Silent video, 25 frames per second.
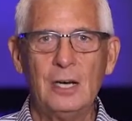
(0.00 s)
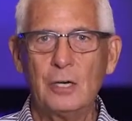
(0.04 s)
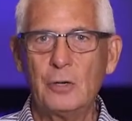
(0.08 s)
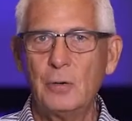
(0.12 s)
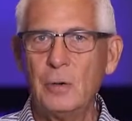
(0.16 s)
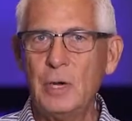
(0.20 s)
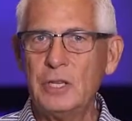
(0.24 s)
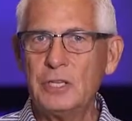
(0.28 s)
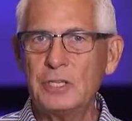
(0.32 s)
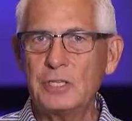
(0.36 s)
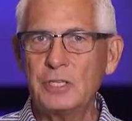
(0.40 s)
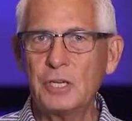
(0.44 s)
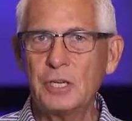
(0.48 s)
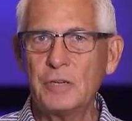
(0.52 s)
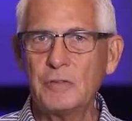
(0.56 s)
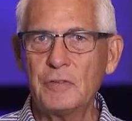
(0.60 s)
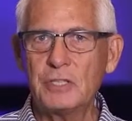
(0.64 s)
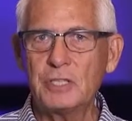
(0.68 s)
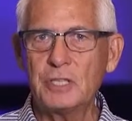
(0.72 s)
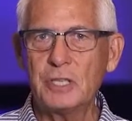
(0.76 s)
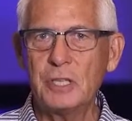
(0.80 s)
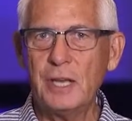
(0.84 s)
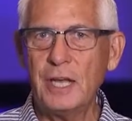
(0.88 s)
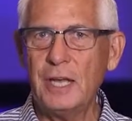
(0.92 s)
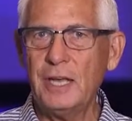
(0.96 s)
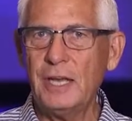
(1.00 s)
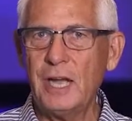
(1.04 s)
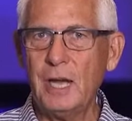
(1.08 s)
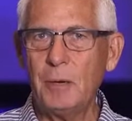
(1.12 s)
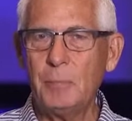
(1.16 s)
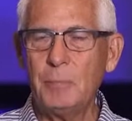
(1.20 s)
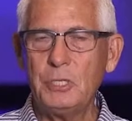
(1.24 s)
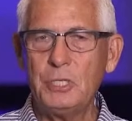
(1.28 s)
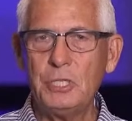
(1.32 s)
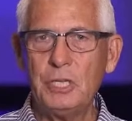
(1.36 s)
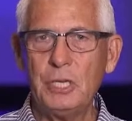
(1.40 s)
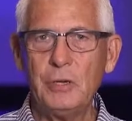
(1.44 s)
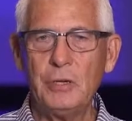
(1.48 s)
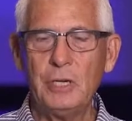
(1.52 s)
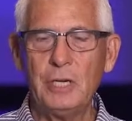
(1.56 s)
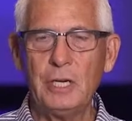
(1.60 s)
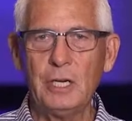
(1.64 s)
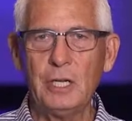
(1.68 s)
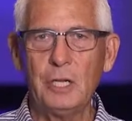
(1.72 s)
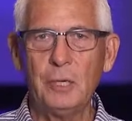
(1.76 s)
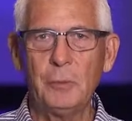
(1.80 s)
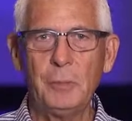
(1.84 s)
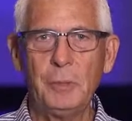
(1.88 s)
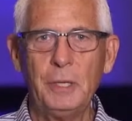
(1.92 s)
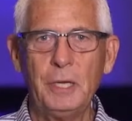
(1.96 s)
Great service tonight. I'll be sharing a
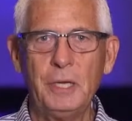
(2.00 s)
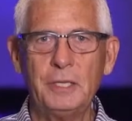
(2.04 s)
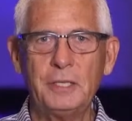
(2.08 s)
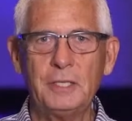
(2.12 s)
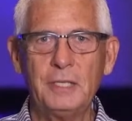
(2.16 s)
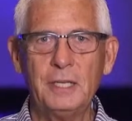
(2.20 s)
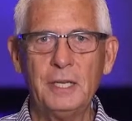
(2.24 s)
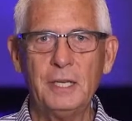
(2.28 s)
little bit.